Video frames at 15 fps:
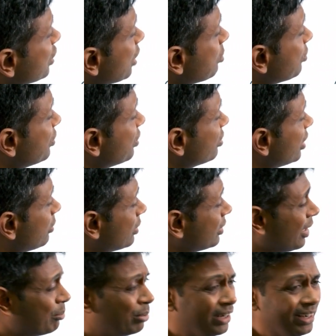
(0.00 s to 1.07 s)
term of this sequence.
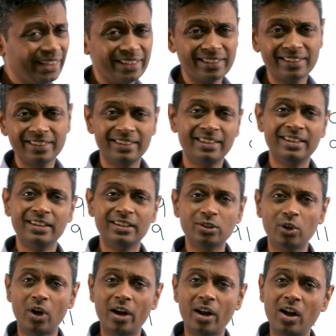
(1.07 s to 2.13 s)
Brilliant.
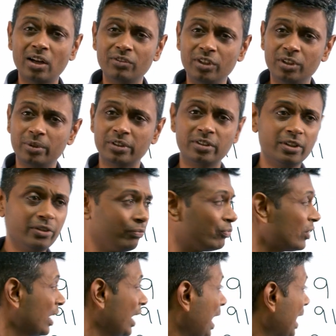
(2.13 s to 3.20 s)
So on all of these questions,
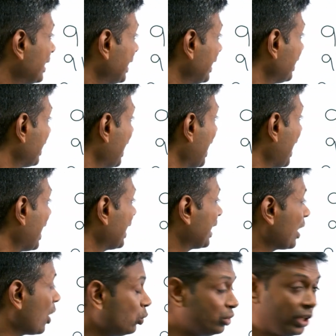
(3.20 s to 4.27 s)
I like
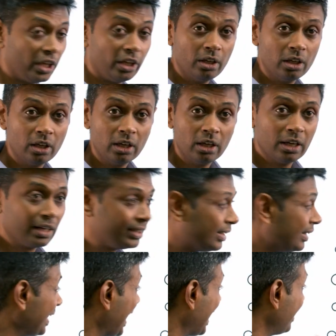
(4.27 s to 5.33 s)
counting
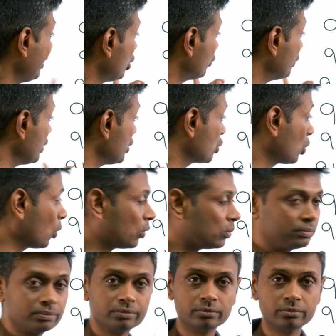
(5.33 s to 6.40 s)
till the end of each
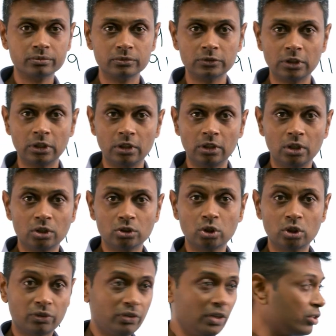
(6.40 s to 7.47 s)
row. So
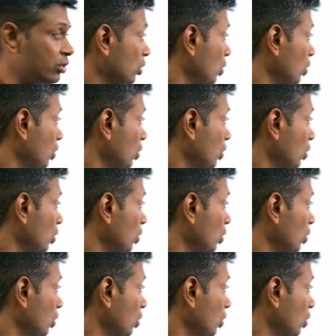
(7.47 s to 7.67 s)
the first